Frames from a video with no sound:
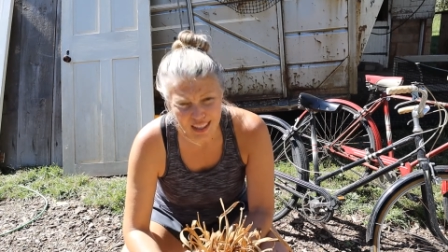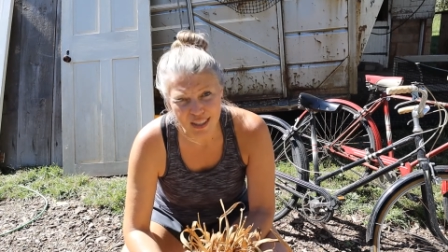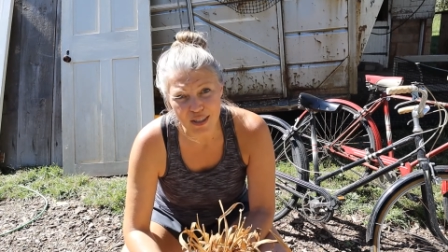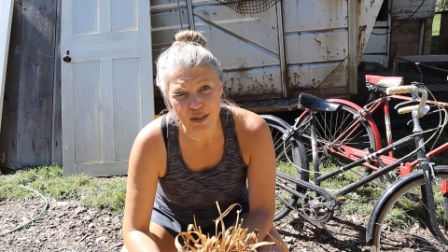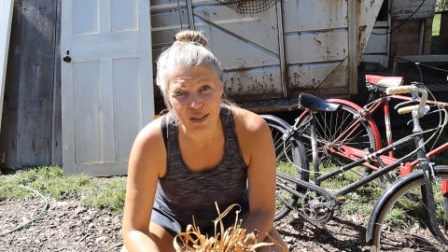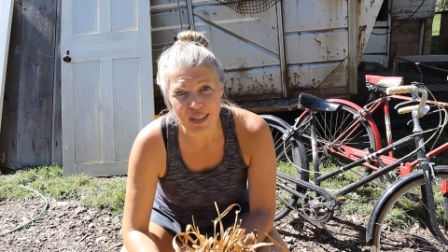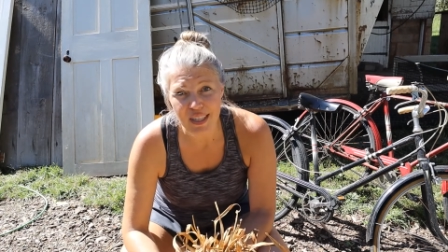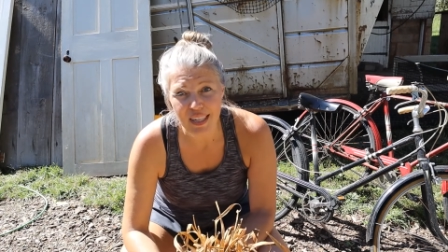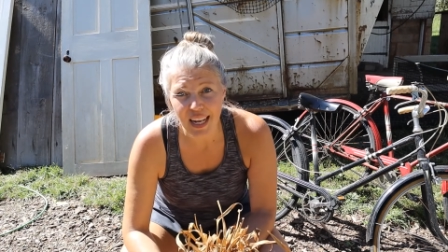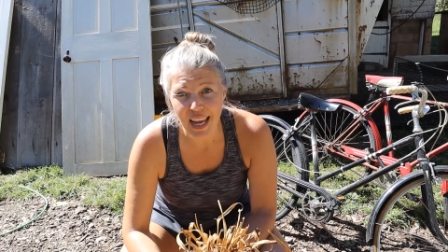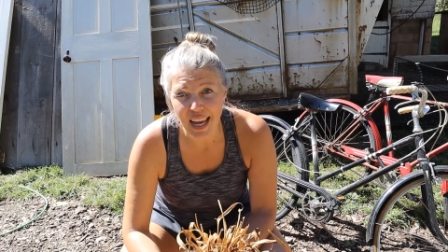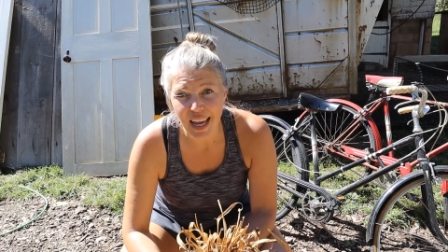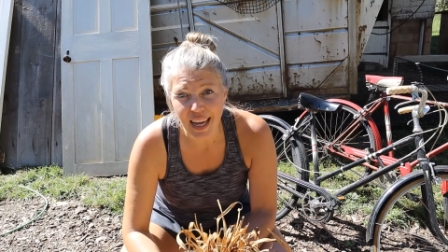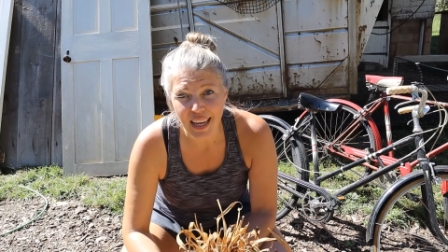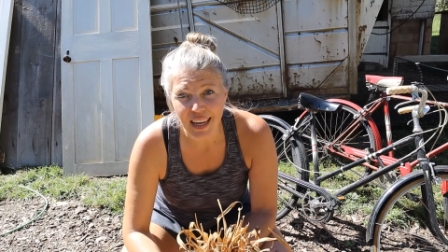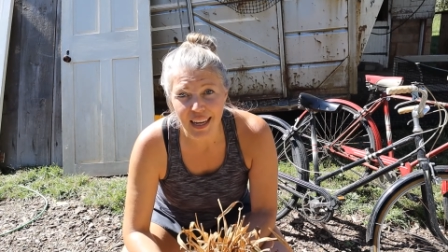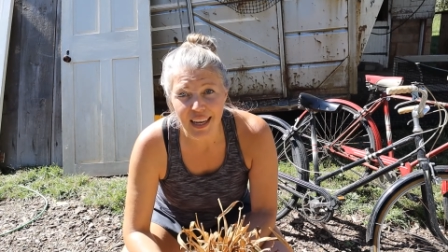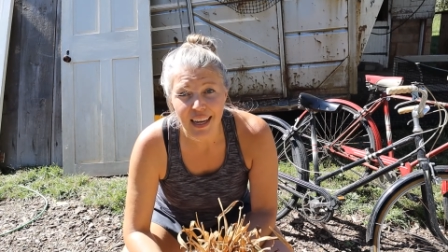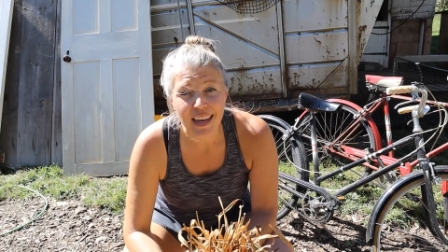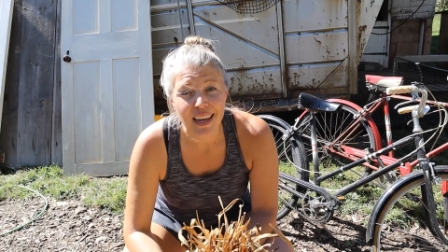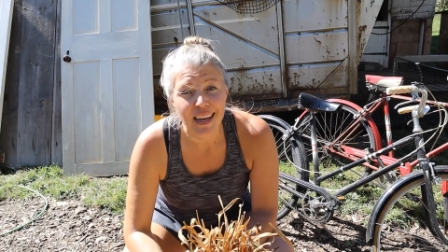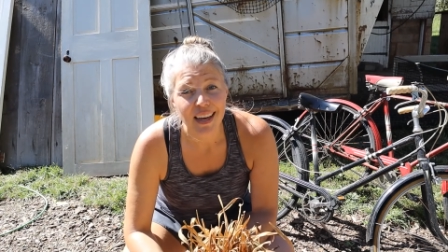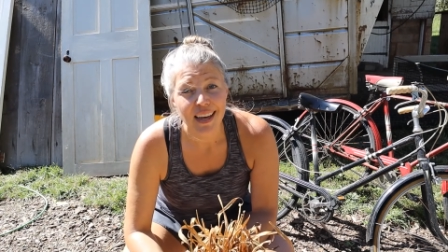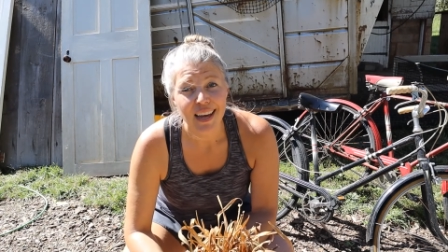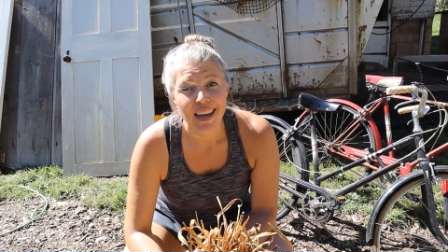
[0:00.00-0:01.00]
So today
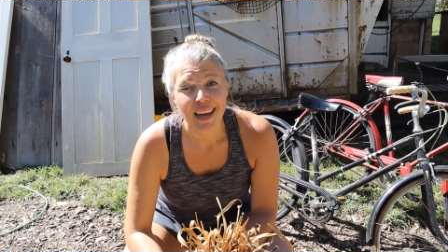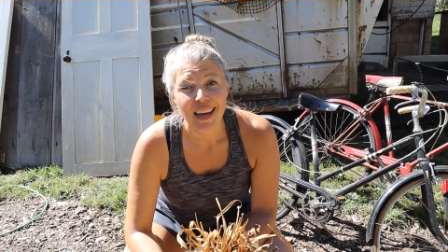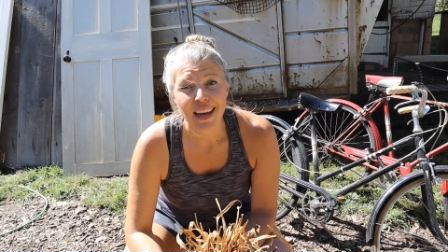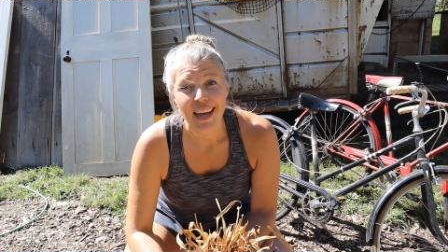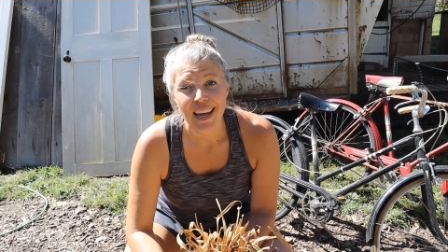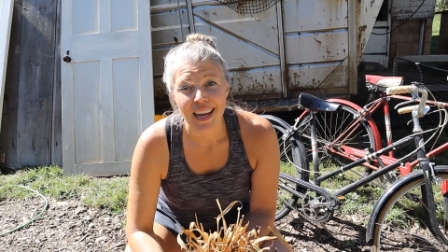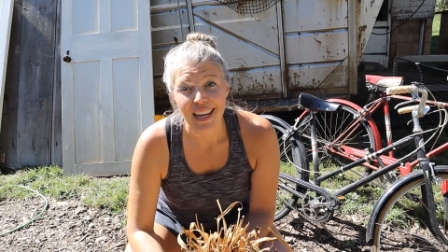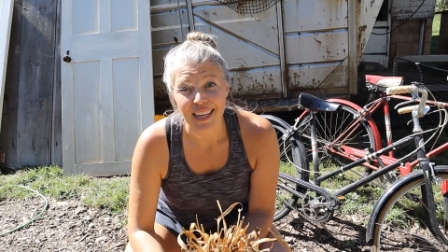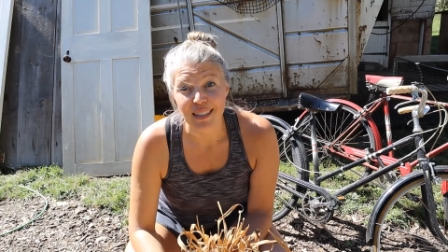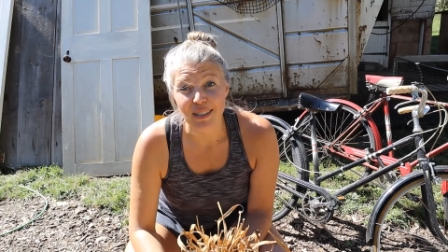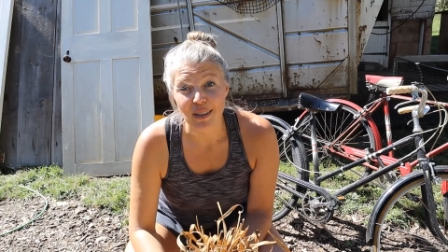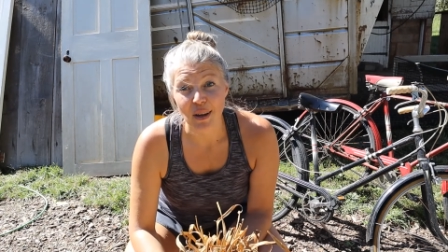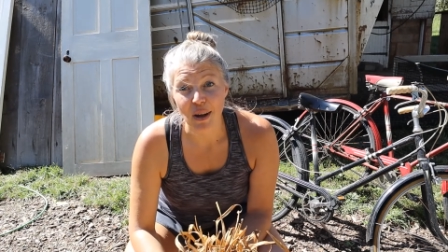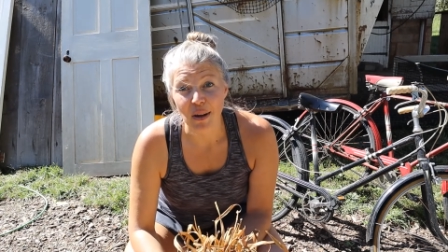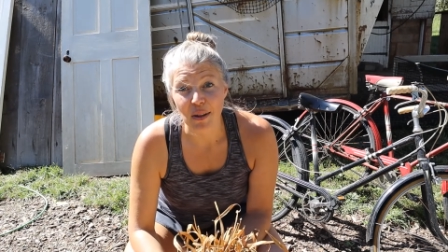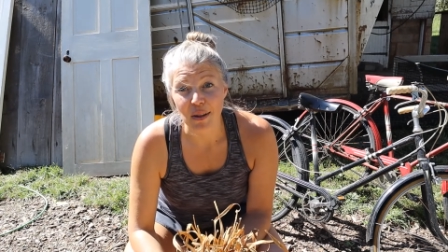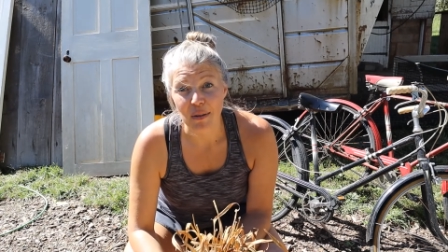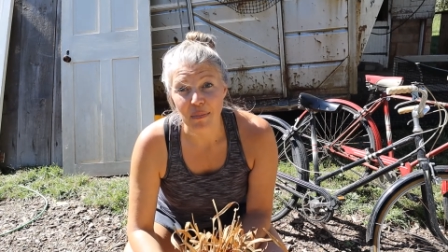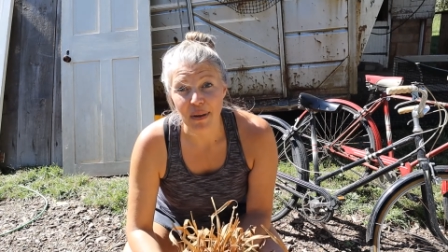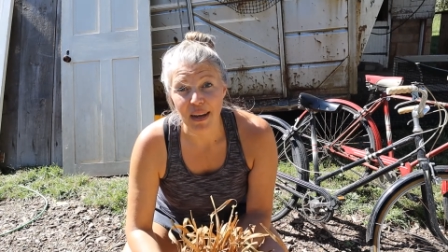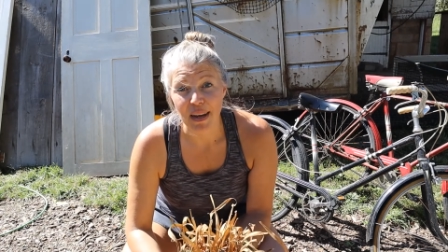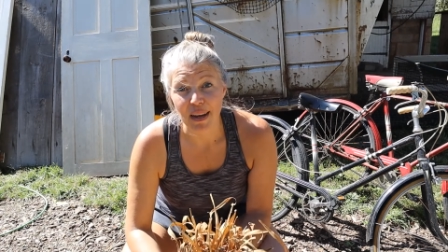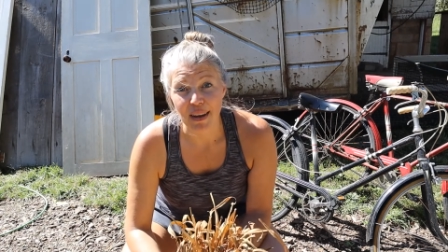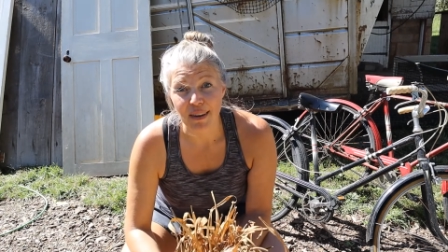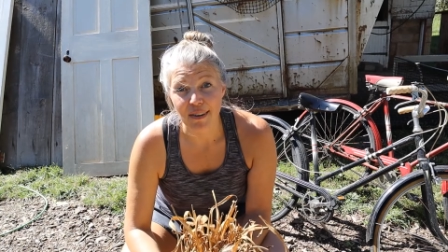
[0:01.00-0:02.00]
is all
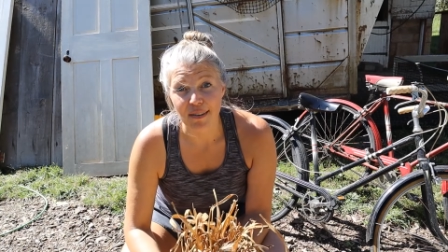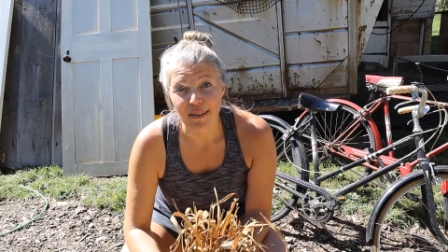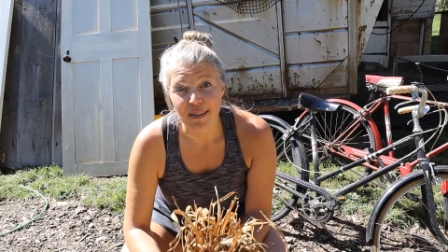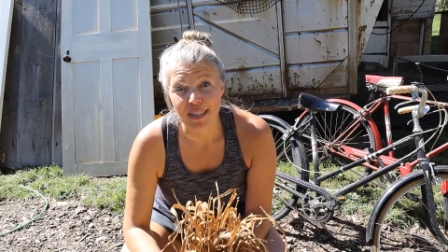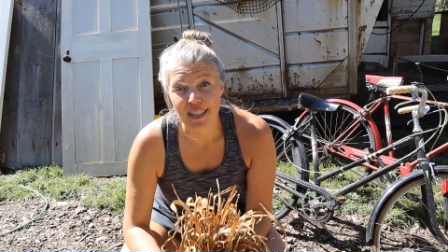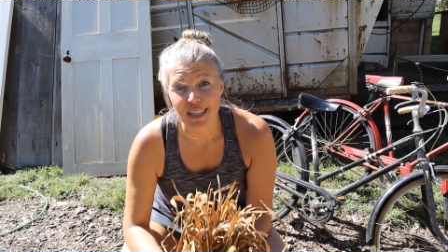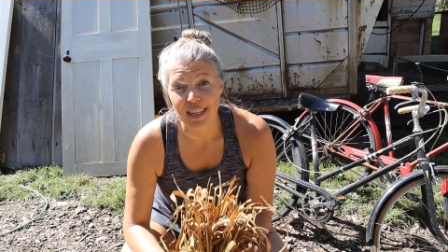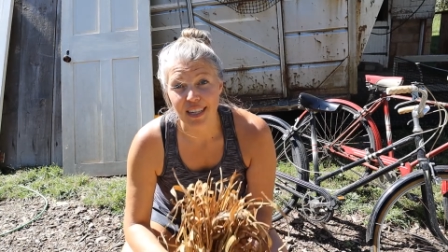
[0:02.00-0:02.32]
about